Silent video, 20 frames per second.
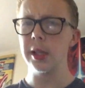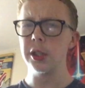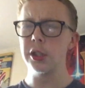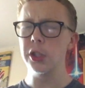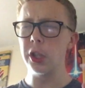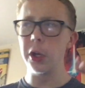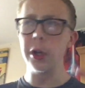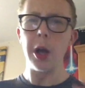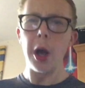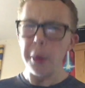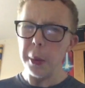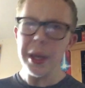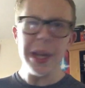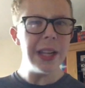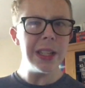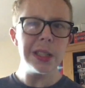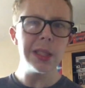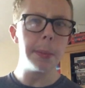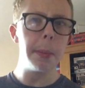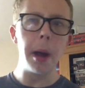So going
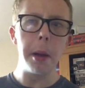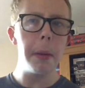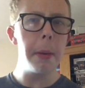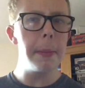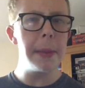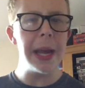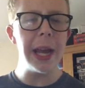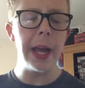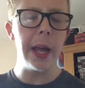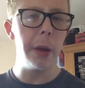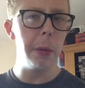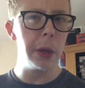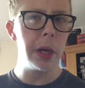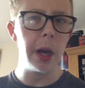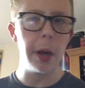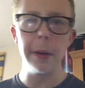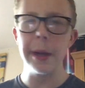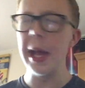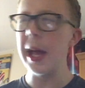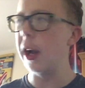into Mamma Mia, Here We
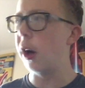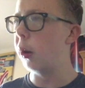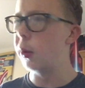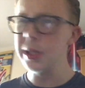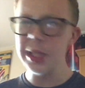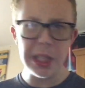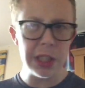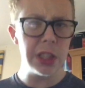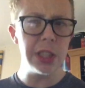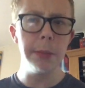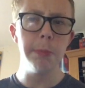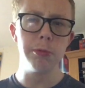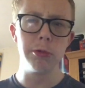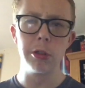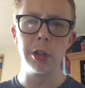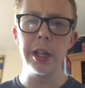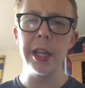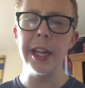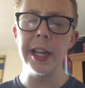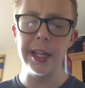Go Again, I was actually
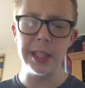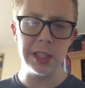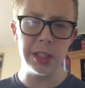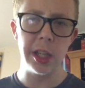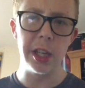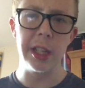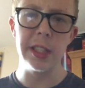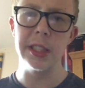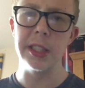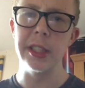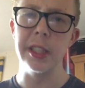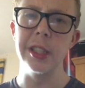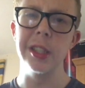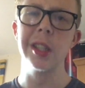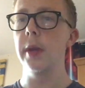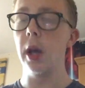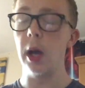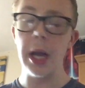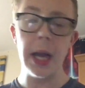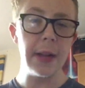pretty excited.
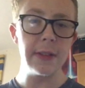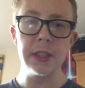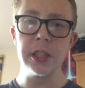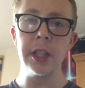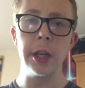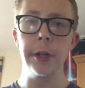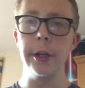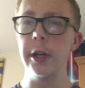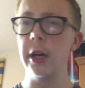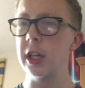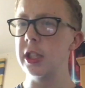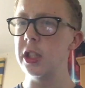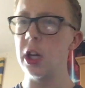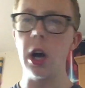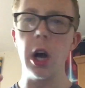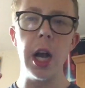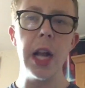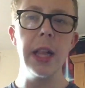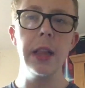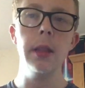I have to tell you guys,
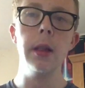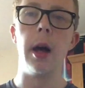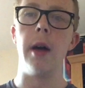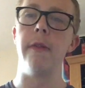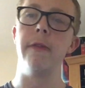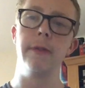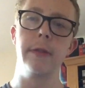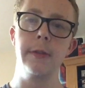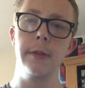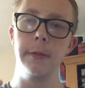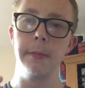I loved